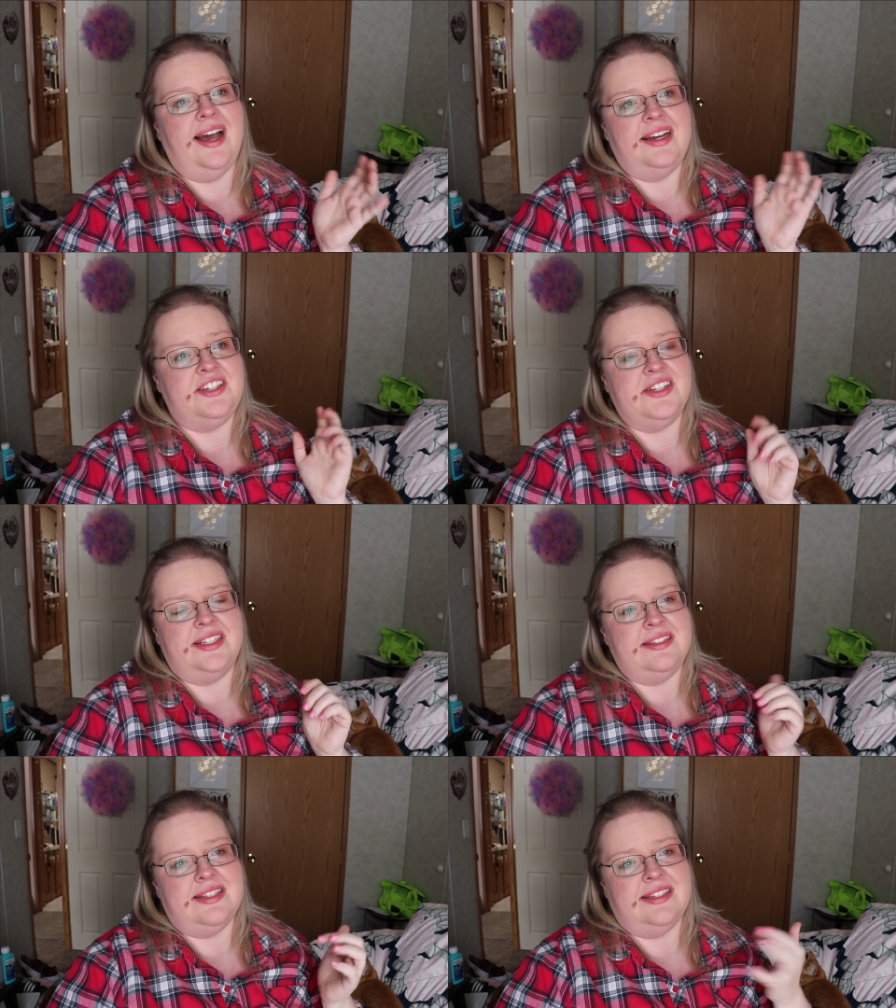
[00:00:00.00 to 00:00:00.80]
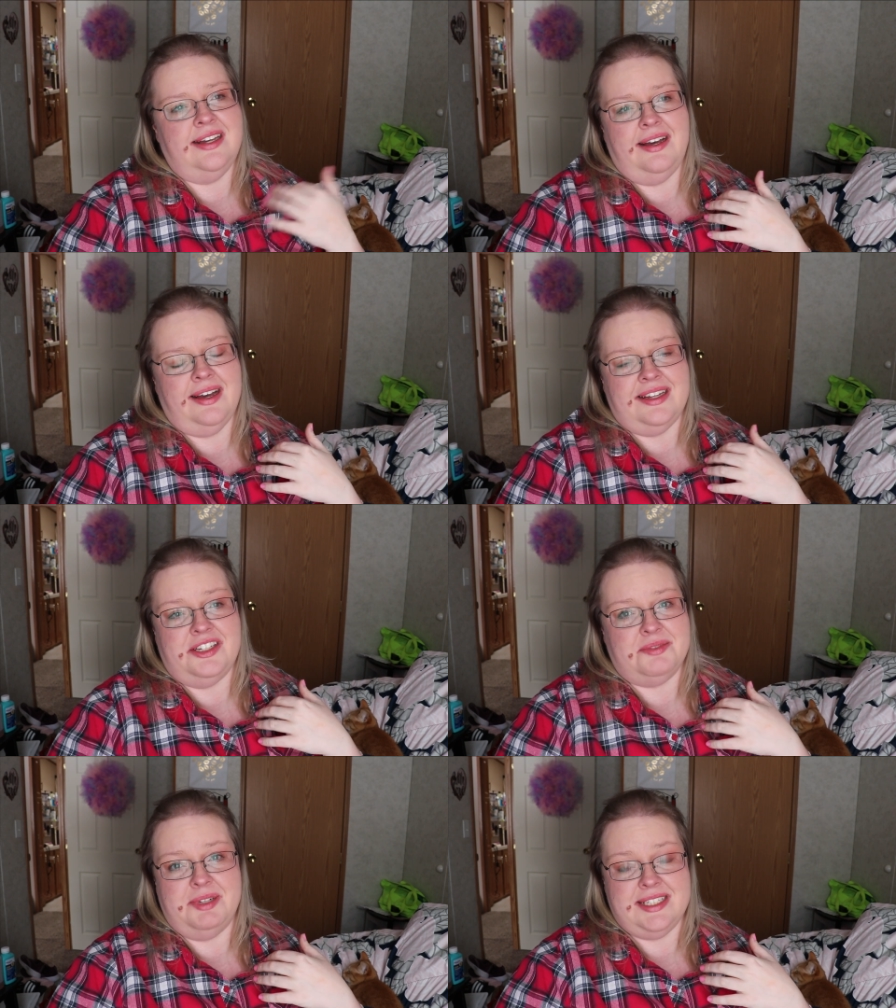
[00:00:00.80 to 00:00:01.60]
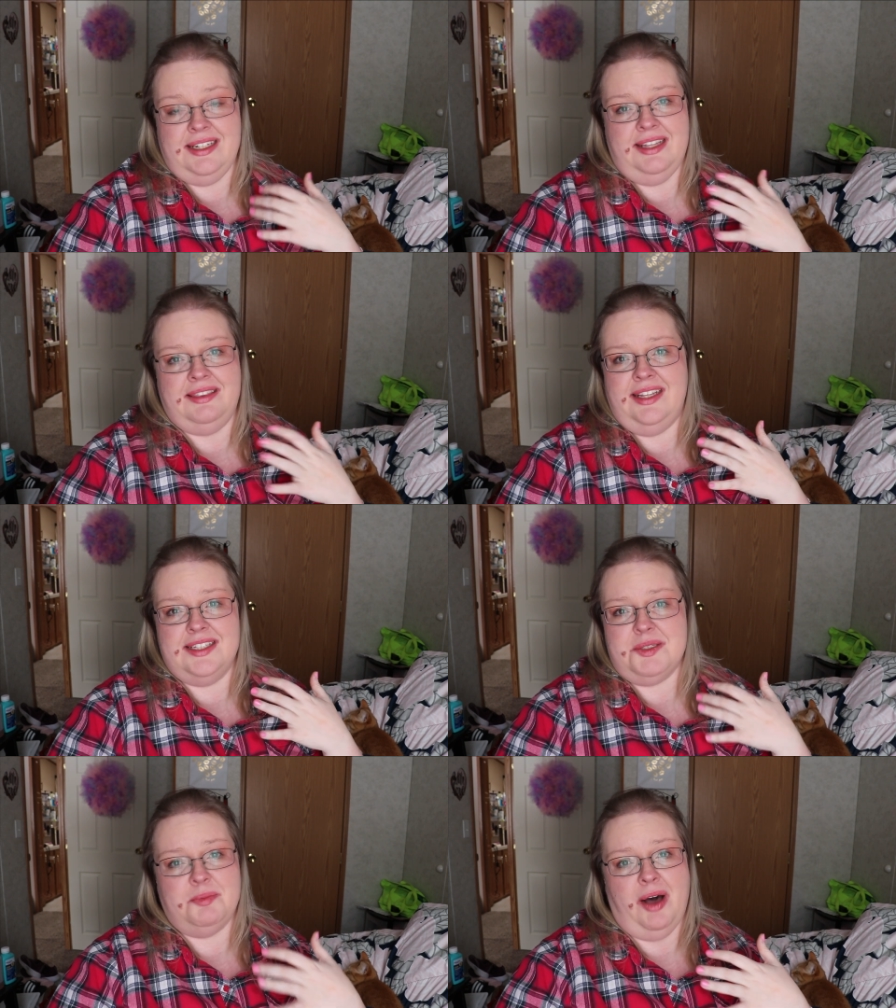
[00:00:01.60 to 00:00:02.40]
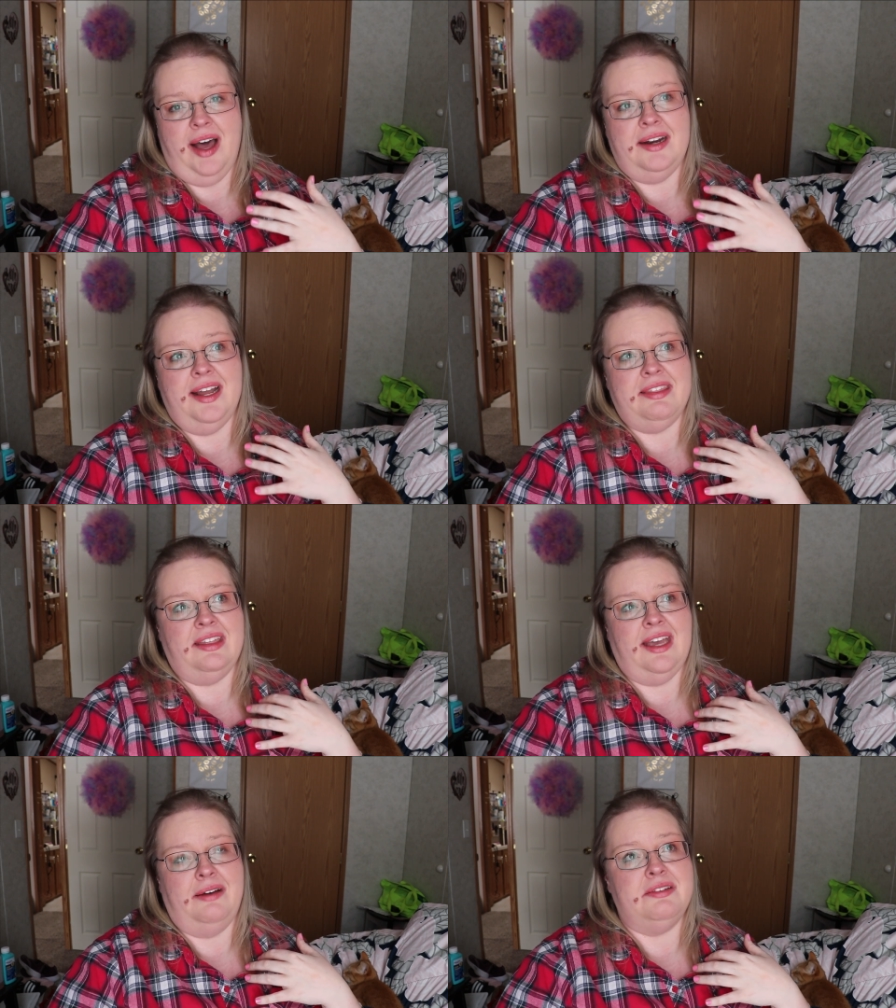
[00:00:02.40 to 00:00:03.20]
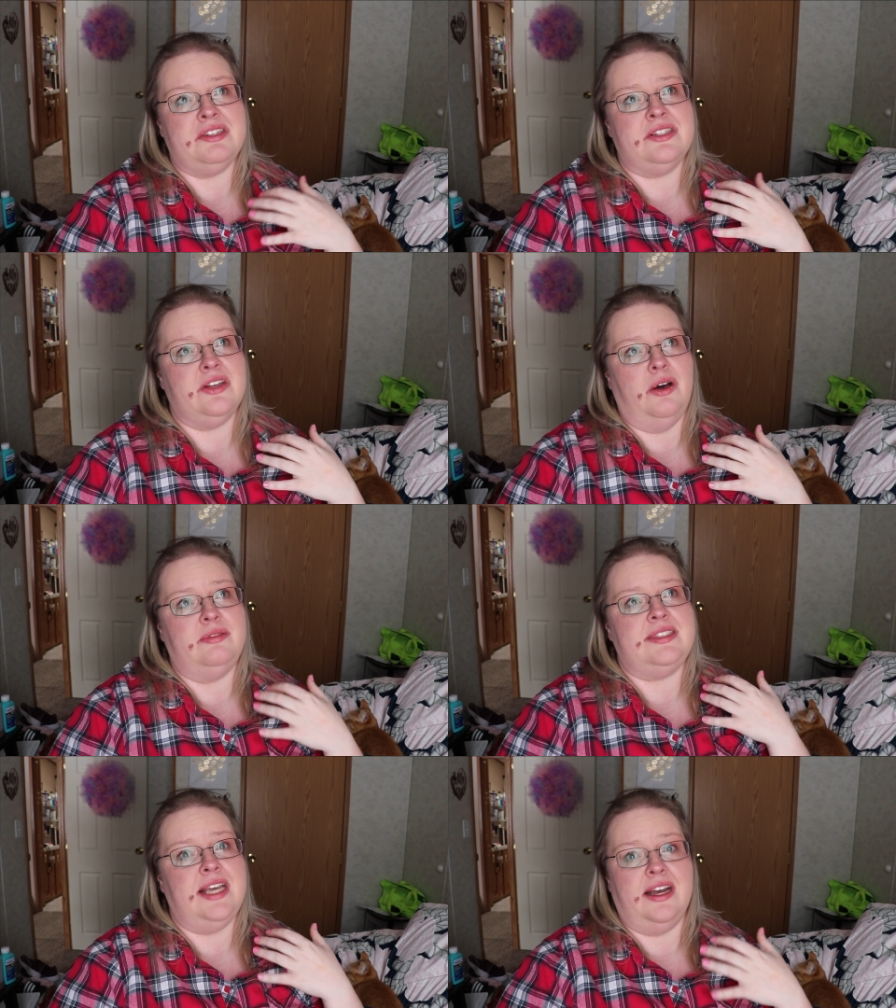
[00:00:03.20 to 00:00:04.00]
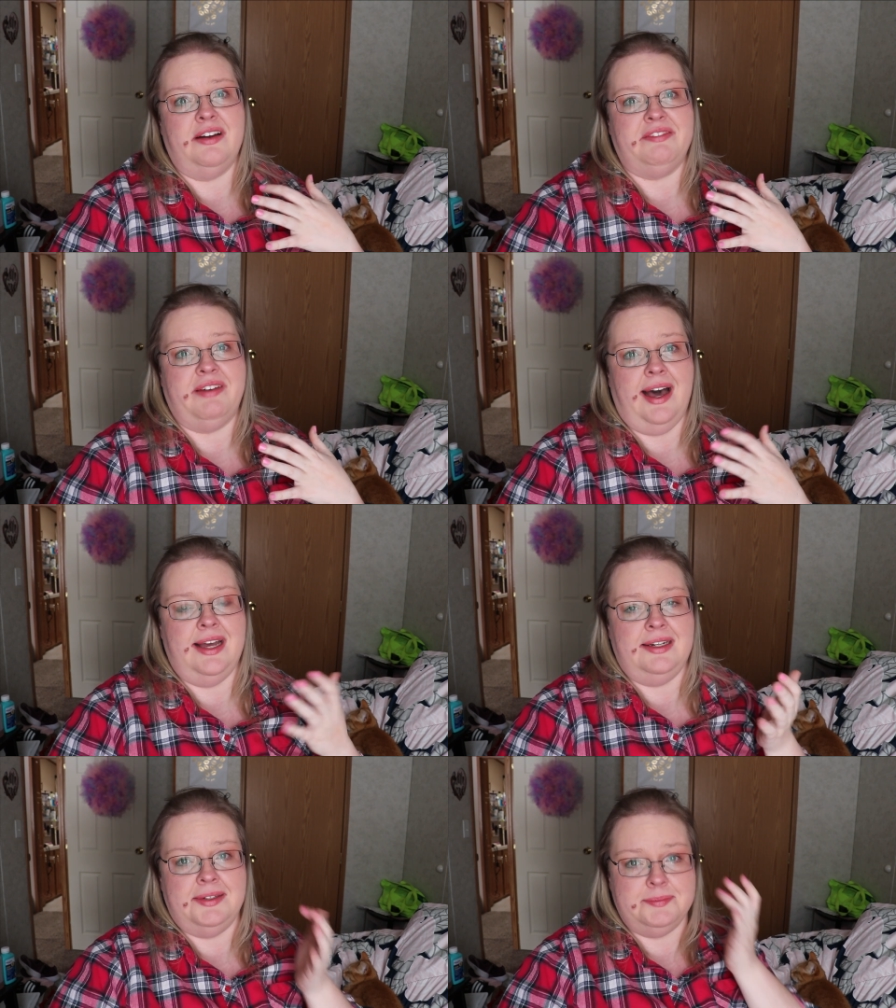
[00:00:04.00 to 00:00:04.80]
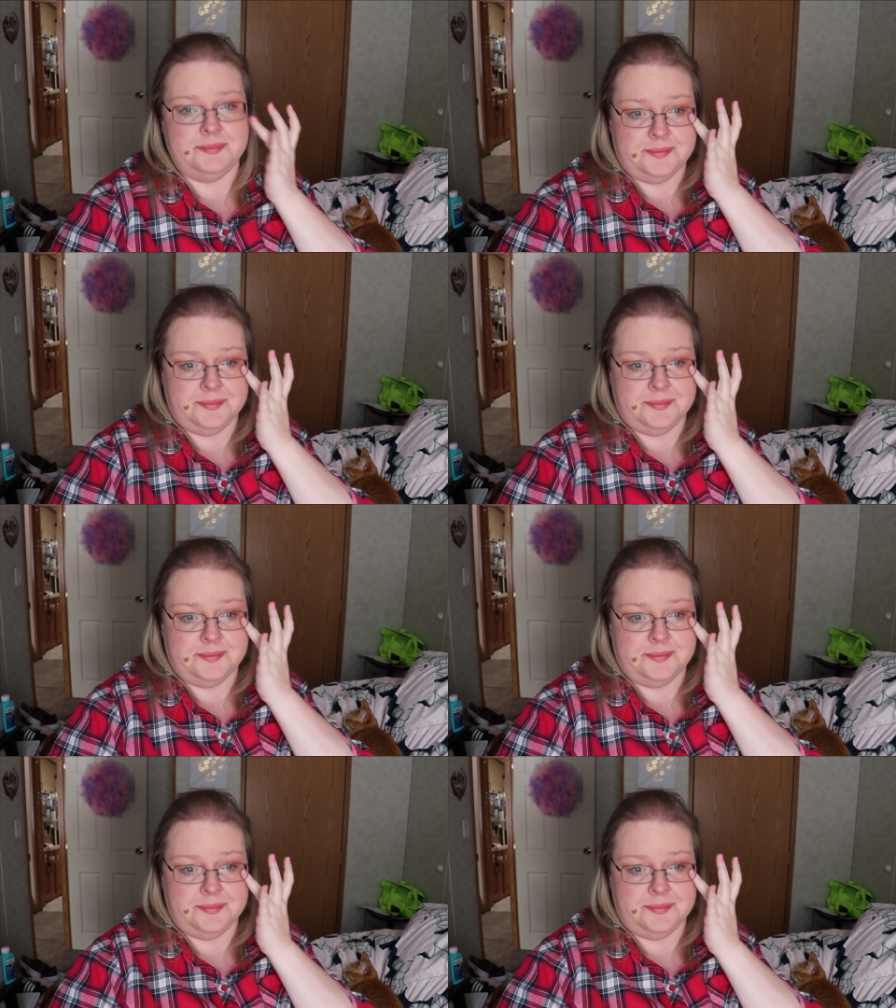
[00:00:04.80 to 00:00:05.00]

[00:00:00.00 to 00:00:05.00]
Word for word: I just, I just wasn't in the spot. I think I was so terrified.